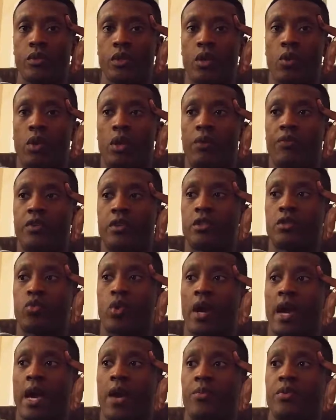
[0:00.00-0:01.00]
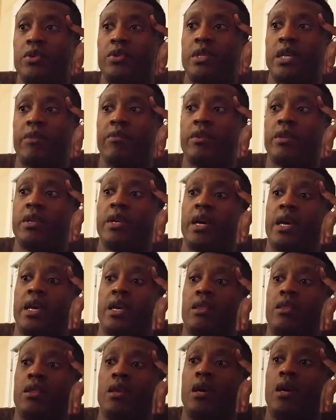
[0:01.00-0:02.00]
What if this is what happens every
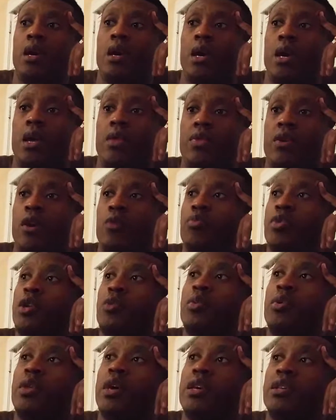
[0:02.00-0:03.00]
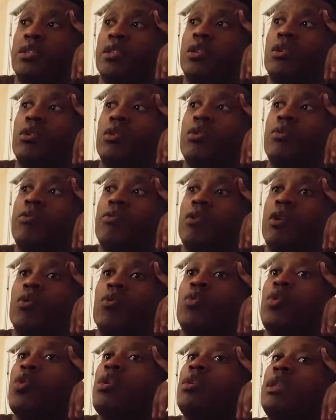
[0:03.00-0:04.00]
day, and there are people that sit on the front
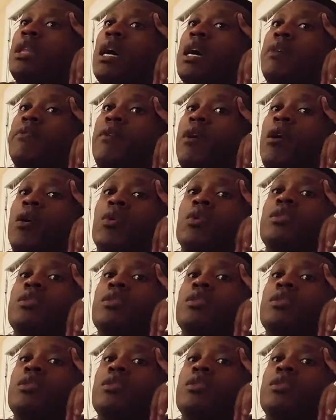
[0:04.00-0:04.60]
row of life all the